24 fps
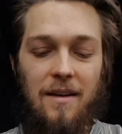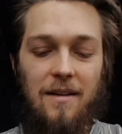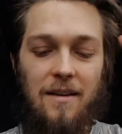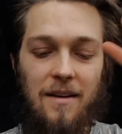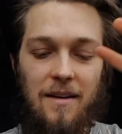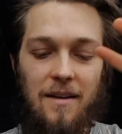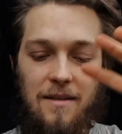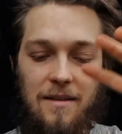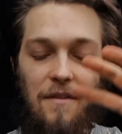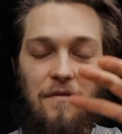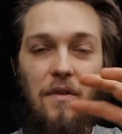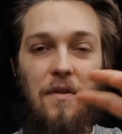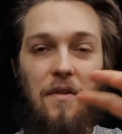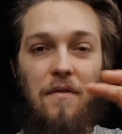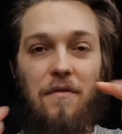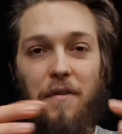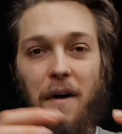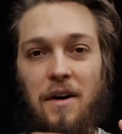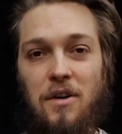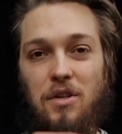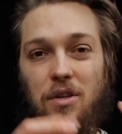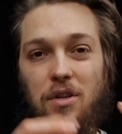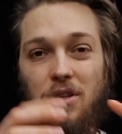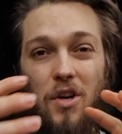the different
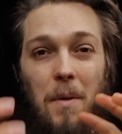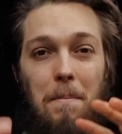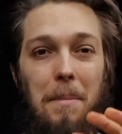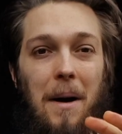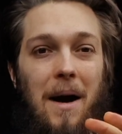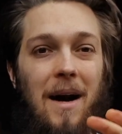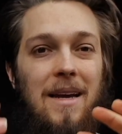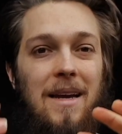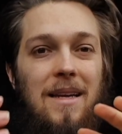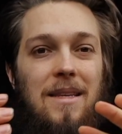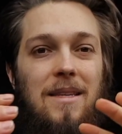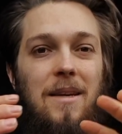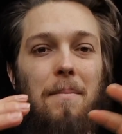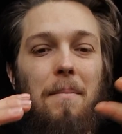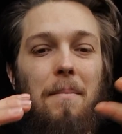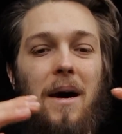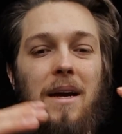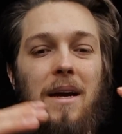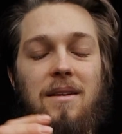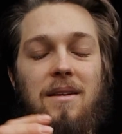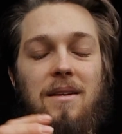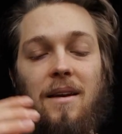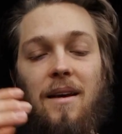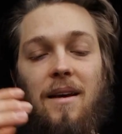functions combined
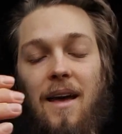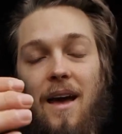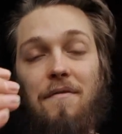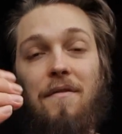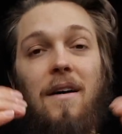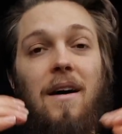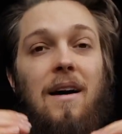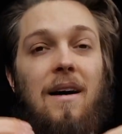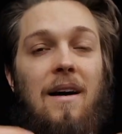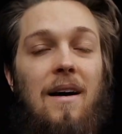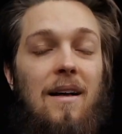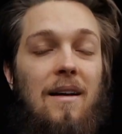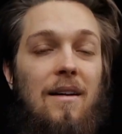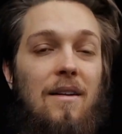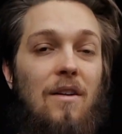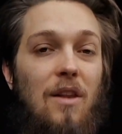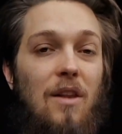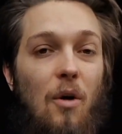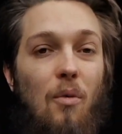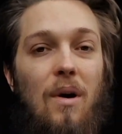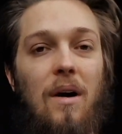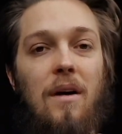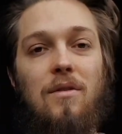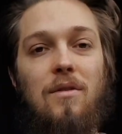might have a
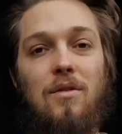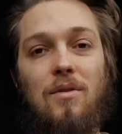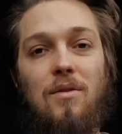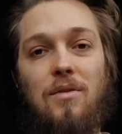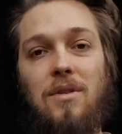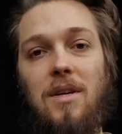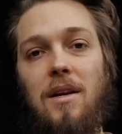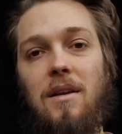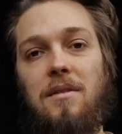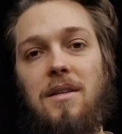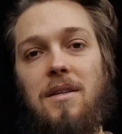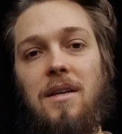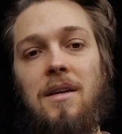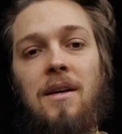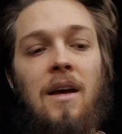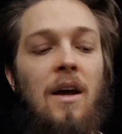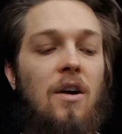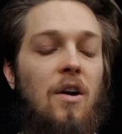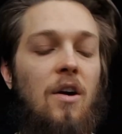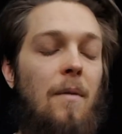lower utility